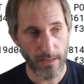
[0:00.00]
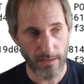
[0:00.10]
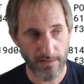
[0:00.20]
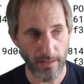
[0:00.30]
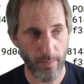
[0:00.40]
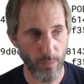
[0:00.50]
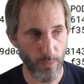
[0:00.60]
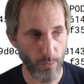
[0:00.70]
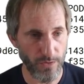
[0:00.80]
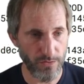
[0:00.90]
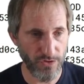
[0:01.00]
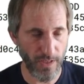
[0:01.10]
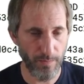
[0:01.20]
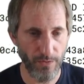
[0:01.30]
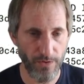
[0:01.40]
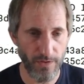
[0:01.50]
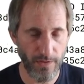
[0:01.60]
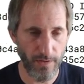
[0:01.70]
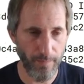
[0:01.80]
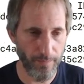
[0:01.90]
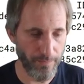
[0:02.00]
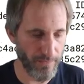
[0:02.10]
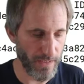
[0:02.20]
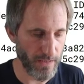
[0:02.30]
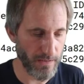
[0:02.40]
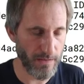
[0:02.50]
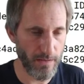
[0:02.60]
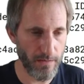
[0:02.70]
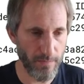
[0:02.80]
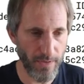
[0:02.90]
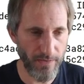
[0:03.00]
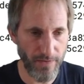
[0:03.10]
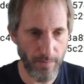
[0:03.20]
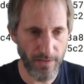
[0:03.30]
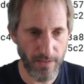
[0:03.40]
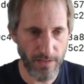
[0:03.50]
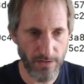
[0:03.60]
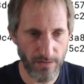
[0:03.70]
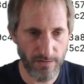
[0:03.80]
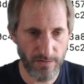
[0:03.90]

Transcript: This time we want to checkpoint um, the Python application.